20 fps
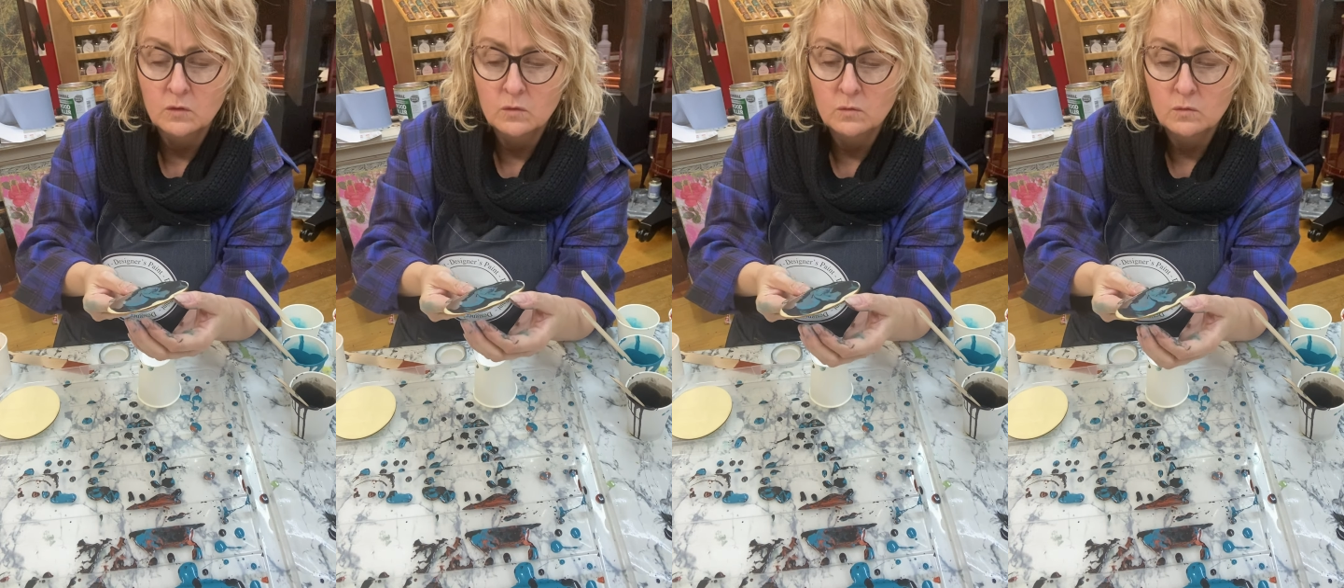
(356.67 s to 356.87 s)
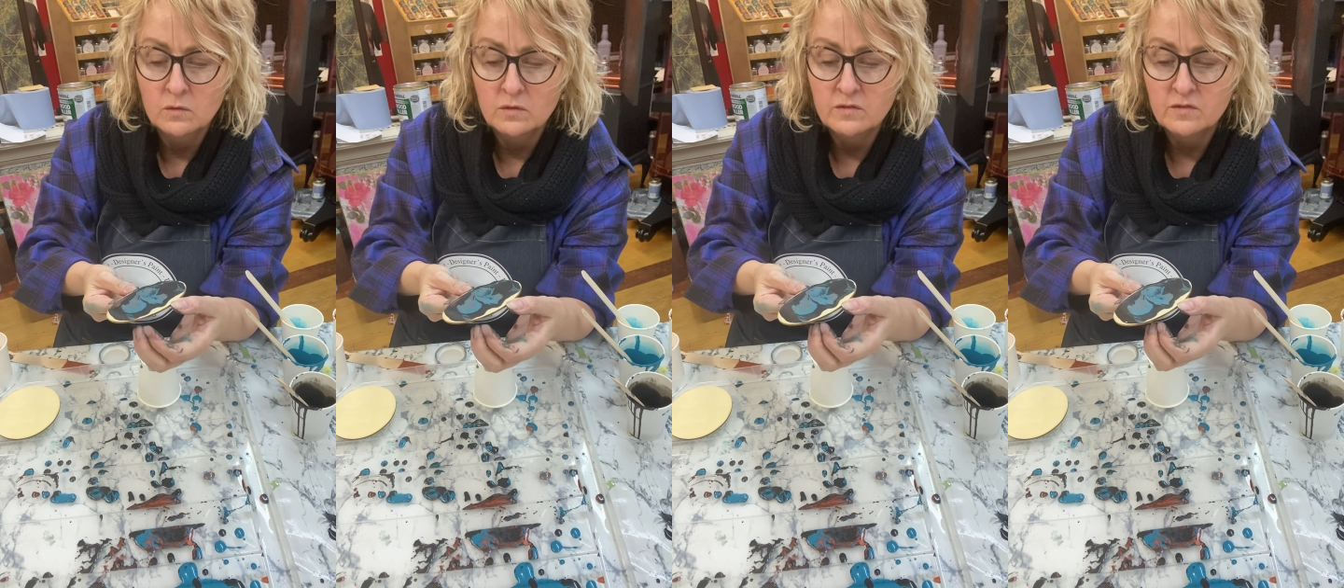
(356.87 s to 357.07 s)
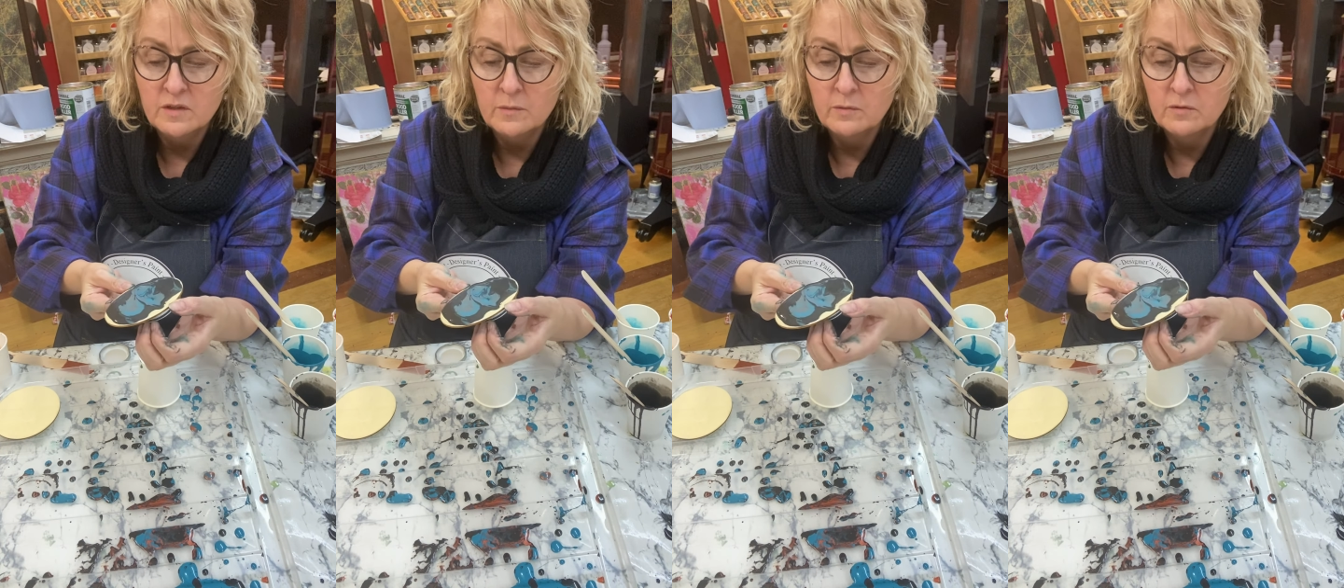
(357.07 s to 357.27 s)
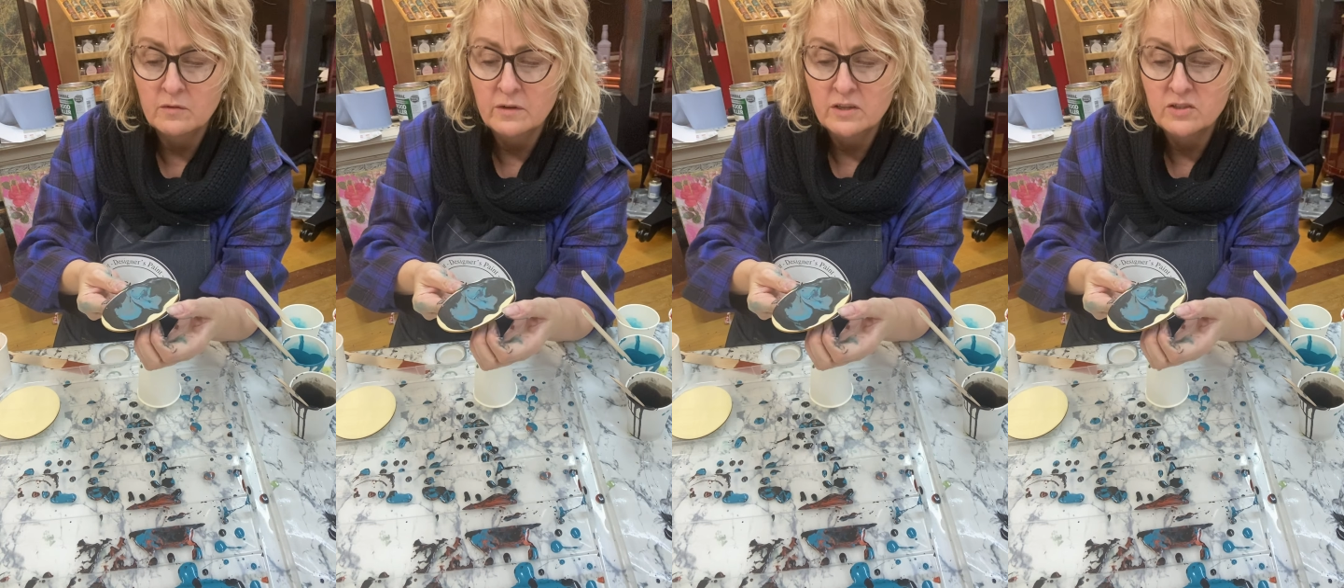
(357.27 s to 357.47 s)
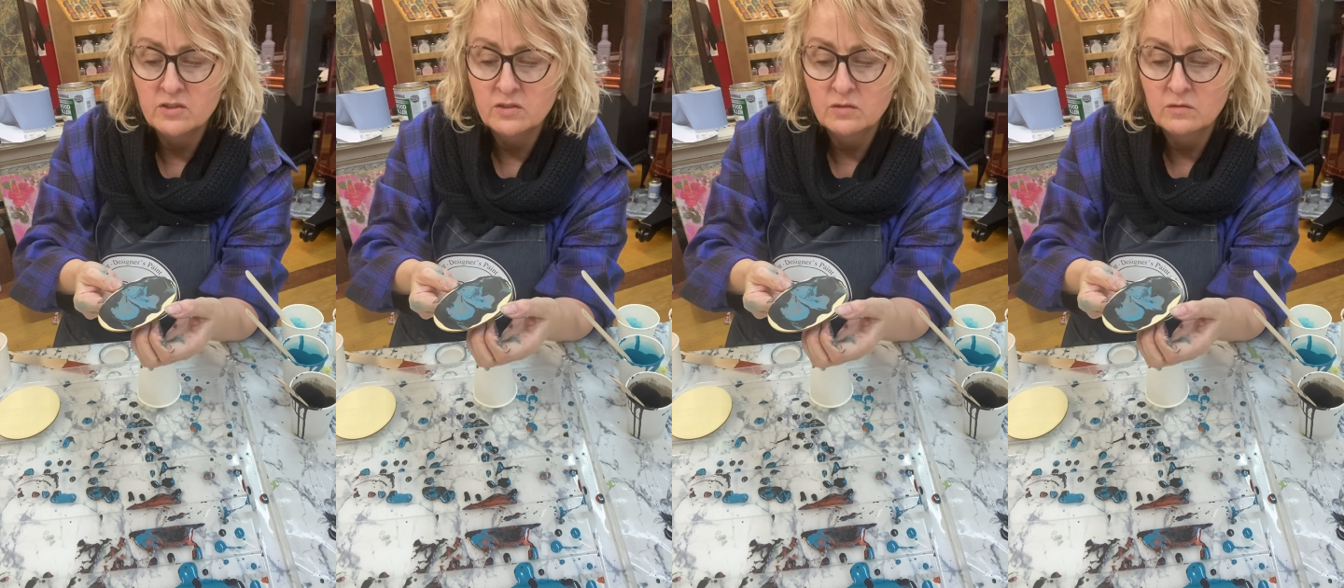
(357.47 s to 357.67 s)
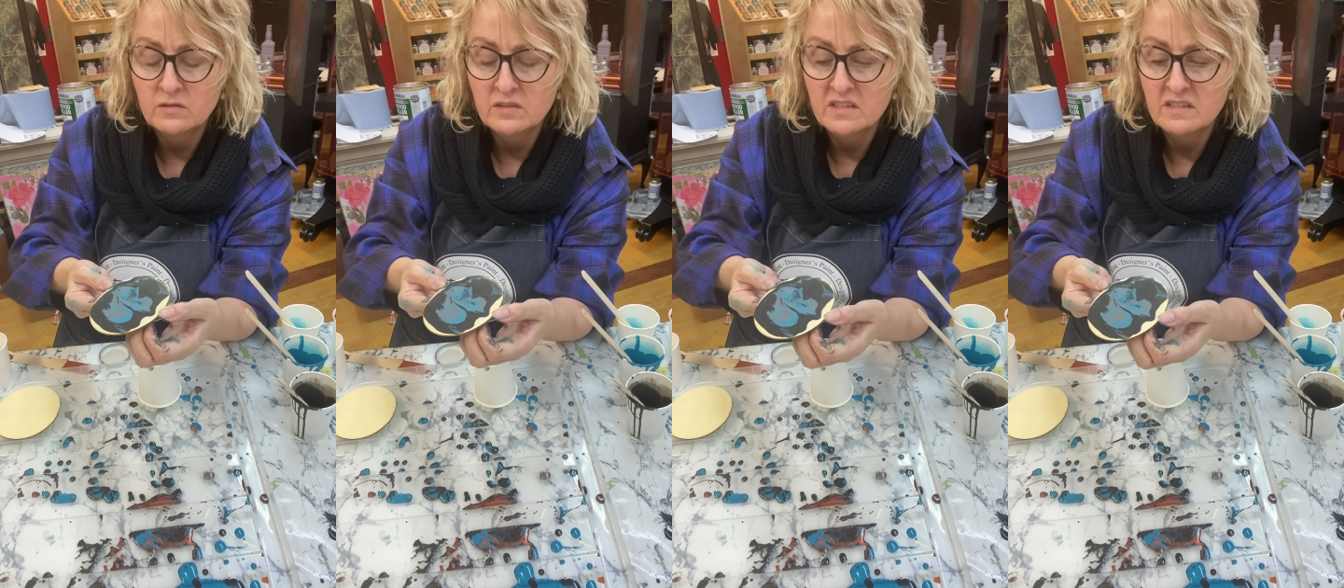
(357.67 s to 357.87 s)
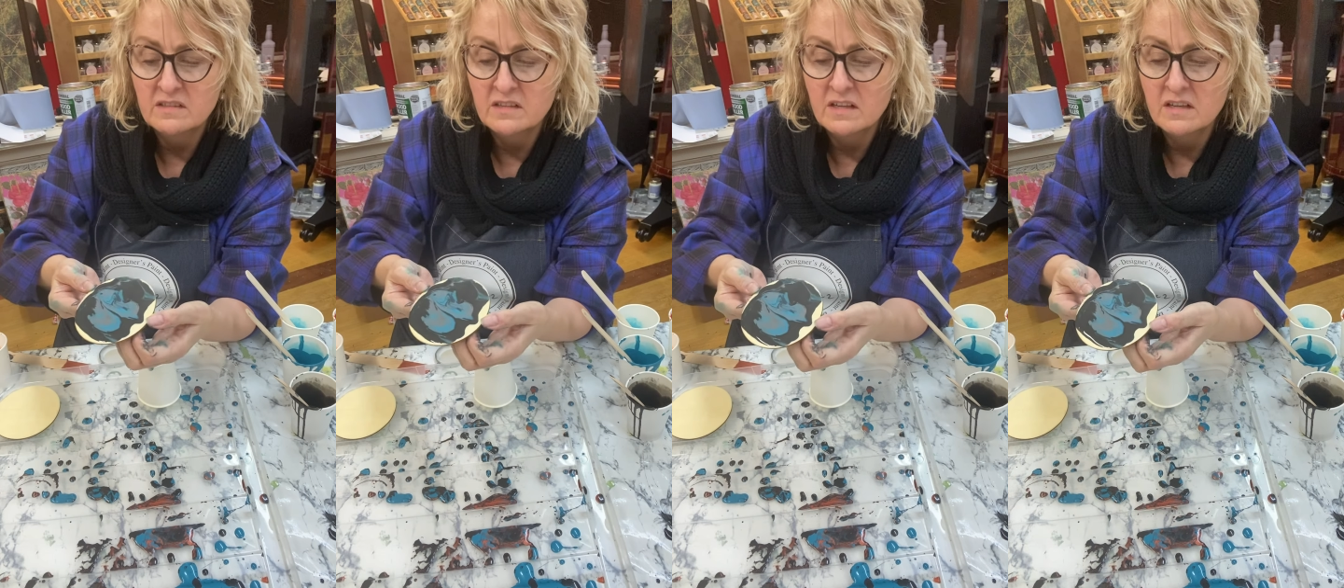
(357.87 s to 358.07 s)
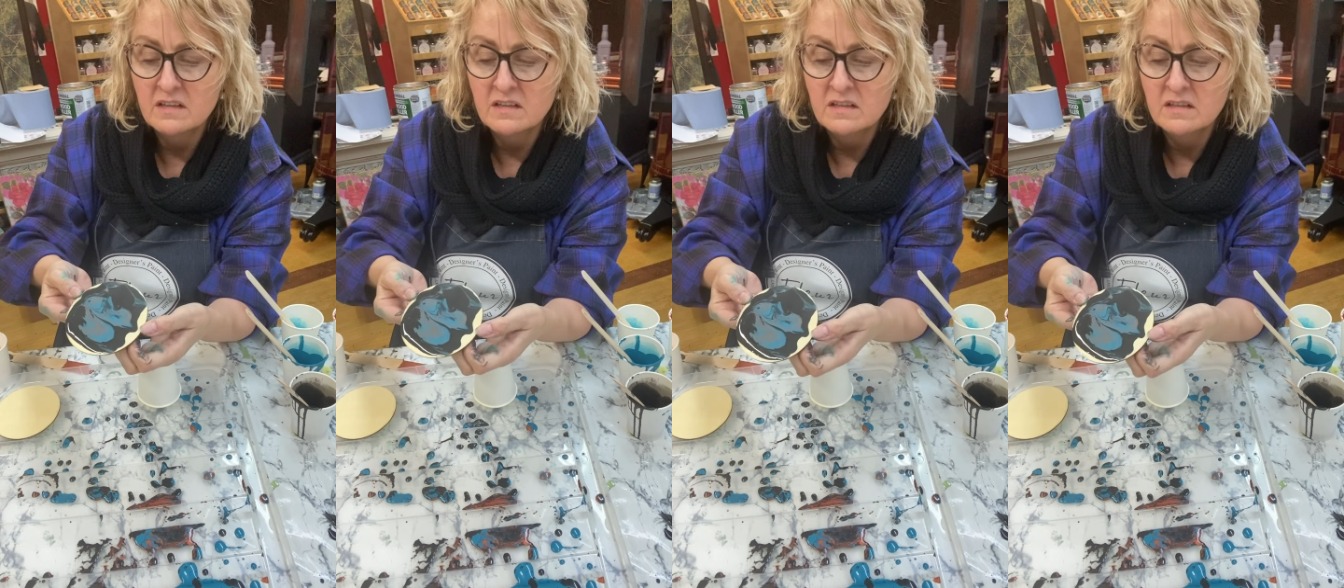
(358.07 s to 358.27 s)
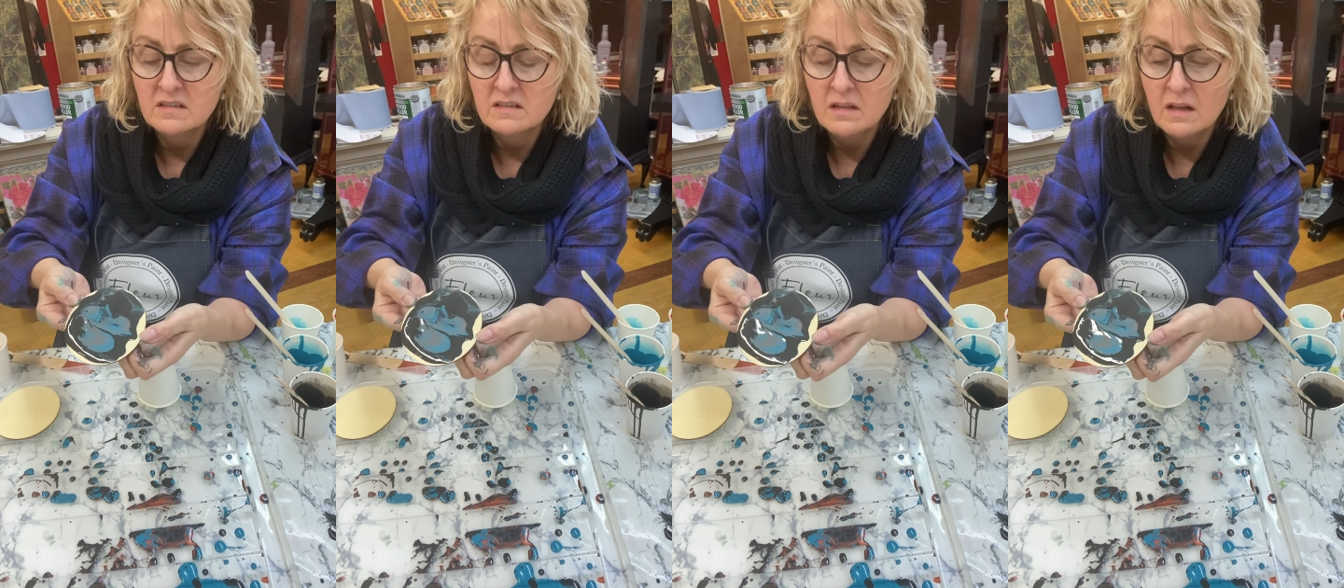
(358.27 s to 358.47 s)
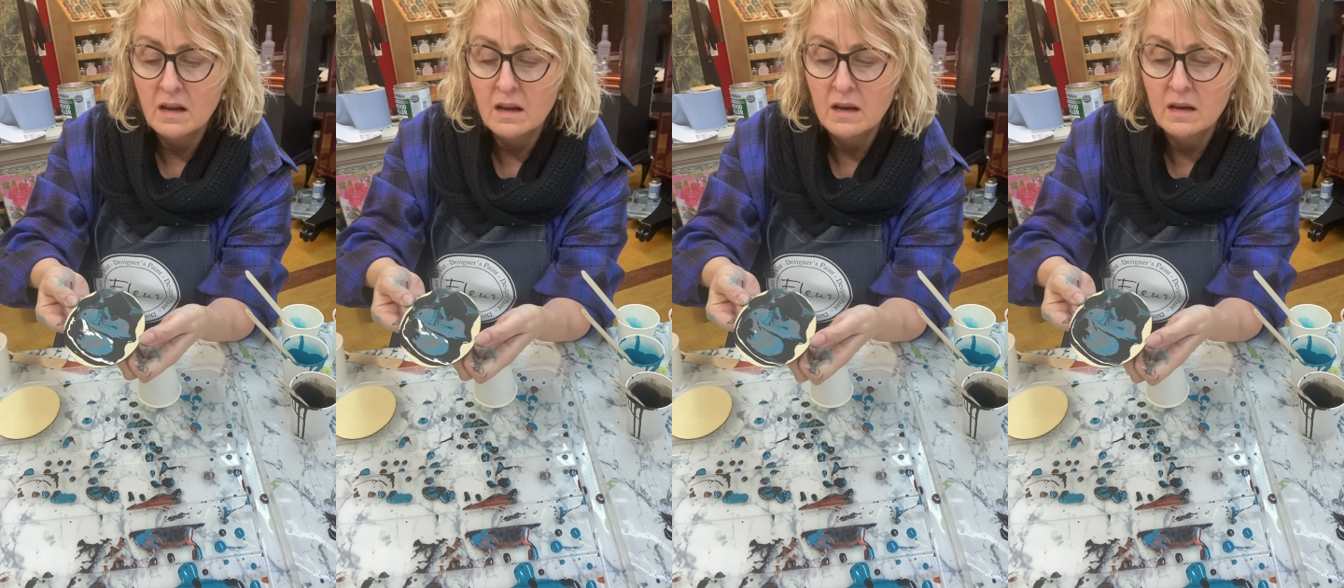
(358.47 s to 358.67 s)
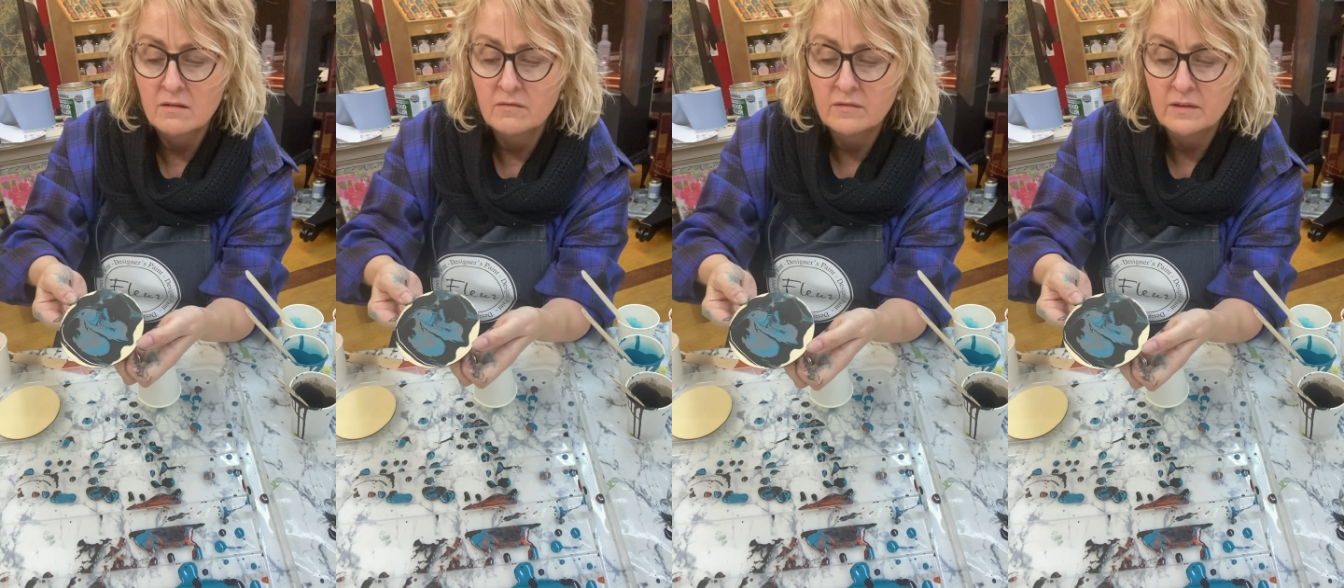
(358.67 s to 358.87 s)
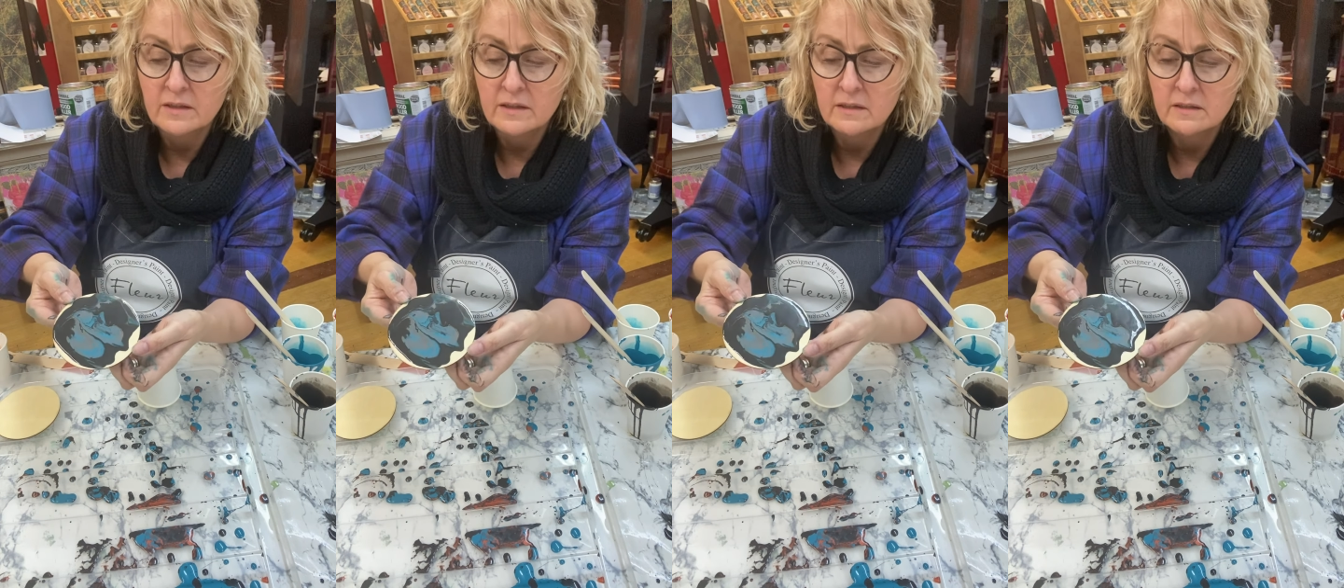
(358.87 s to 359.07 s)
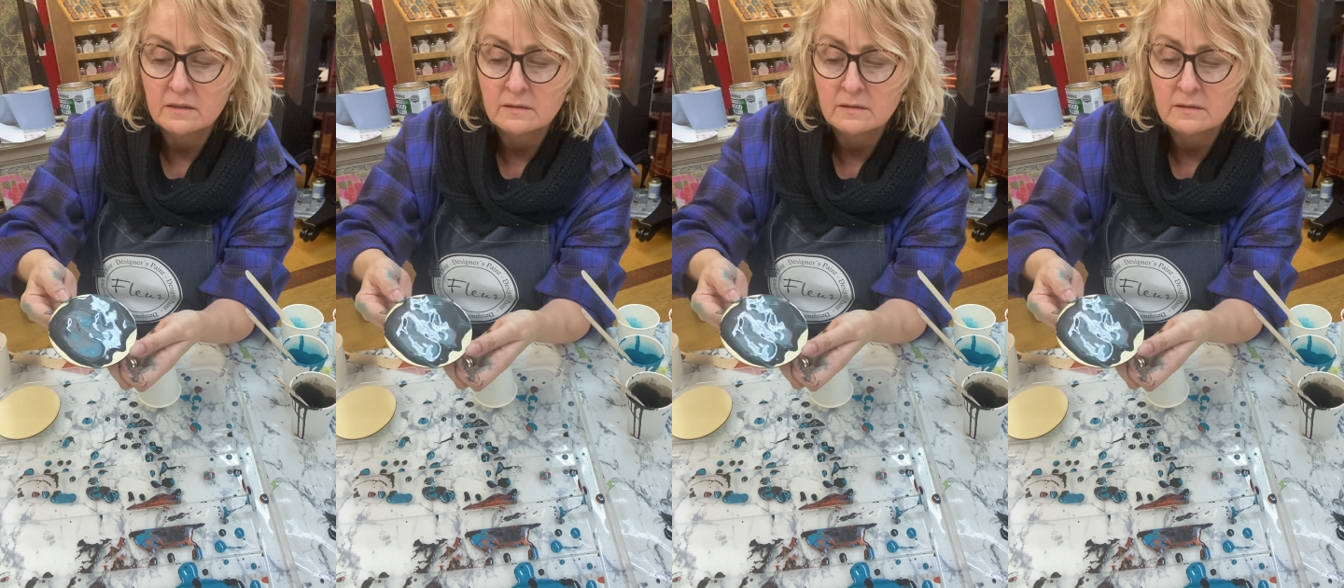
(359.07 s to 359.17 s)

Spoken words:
The separation on this is lovely.